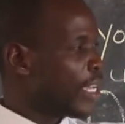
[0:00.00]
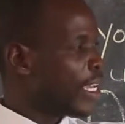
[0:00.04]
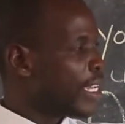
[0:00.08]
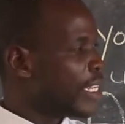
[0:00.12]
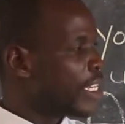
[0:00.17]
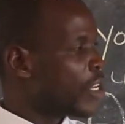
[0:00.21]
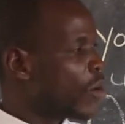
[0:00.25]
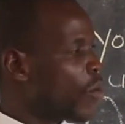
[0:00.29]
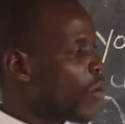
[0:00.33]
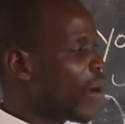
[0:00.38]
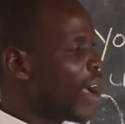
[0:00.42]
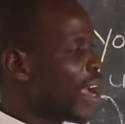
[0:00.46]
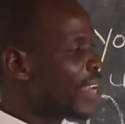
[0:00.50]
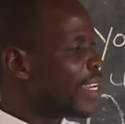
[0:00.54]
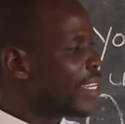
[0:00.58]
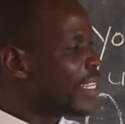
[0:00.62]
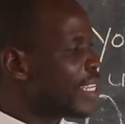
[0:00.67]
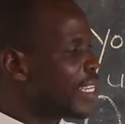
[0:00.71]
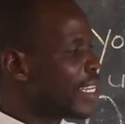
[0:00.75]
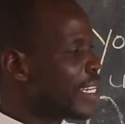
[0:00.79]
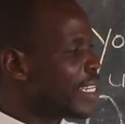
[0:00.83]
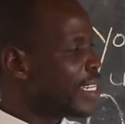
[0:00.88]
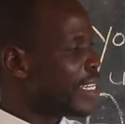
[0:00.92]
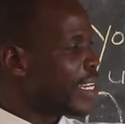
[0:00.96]
The word
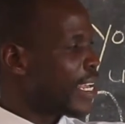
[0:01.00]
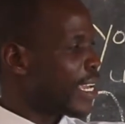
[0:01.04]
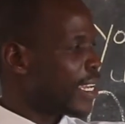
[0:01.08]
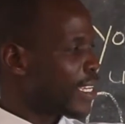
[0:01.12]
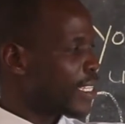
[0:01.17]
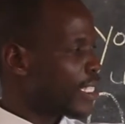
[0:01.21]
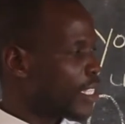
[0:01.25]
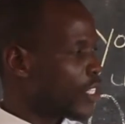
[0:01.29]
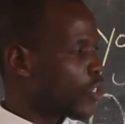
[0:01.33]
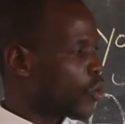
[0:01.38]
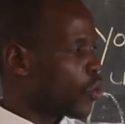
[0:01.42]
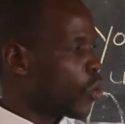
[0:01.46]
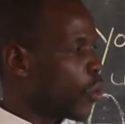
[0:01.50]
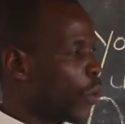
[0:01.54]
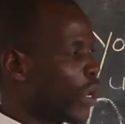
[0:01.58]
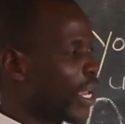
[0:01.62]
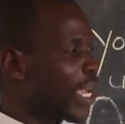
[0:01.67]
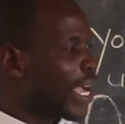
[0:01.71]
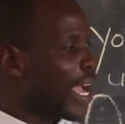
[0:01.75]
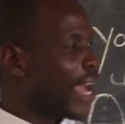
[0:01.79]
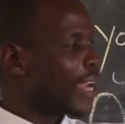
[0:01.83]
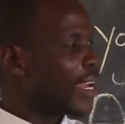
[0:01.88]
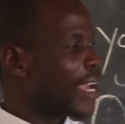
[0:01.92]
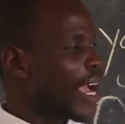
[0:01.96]
index, we
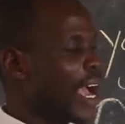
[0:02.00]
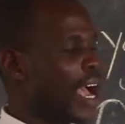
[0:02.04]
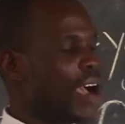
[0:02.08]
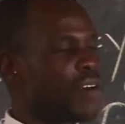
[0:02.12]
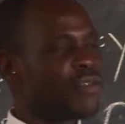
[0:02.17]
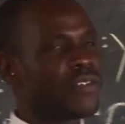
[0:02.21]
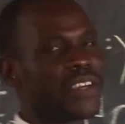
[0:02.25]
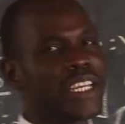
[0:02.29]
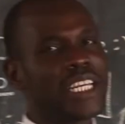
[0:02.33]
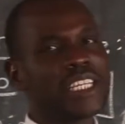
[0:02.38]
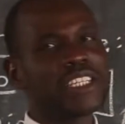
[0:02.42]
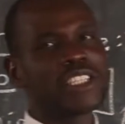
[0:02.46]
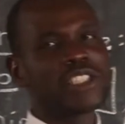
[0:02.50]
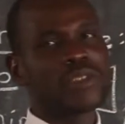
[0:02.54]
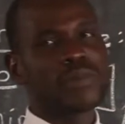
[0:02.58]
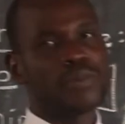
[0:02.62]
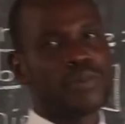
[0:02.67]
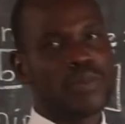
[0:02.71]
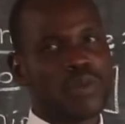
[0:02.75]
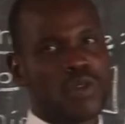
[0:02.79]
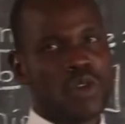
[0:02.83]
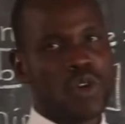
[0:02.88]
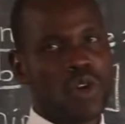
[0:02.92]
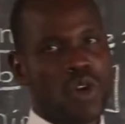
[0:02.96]
can have its
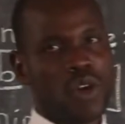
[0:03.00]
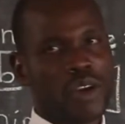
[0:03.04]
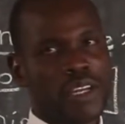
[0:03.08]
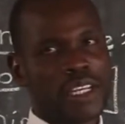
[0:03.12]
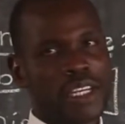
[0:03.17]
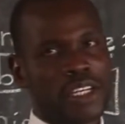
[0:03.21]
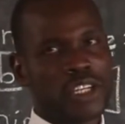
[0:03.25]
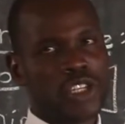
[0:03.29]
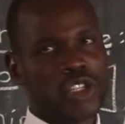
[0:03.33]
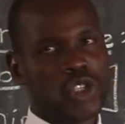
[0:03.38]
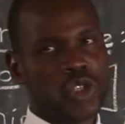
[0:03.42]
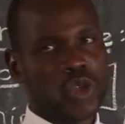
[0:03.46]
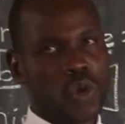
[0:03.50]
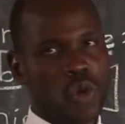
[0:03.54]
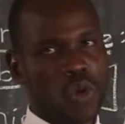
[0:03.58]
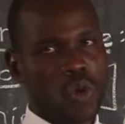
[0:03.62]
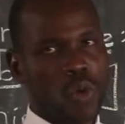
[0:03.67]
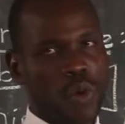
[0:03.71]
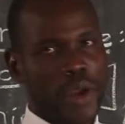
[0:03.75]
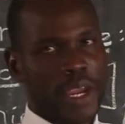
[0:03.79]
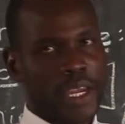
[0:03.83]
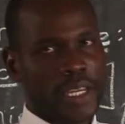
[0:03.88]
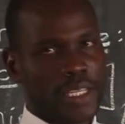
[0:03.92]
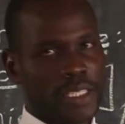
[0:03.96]
plural in two
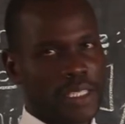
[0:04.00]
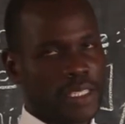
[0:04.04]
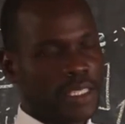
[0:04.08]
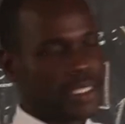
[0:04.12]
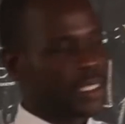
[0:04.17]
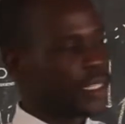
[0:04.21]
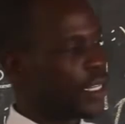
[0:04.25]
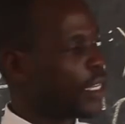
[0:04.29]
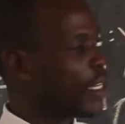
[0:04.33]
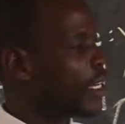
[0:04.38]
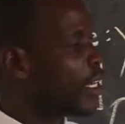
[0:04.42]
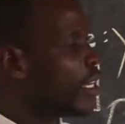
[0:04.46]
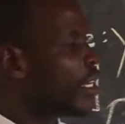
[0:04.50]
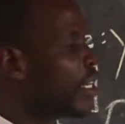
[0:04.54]
ways.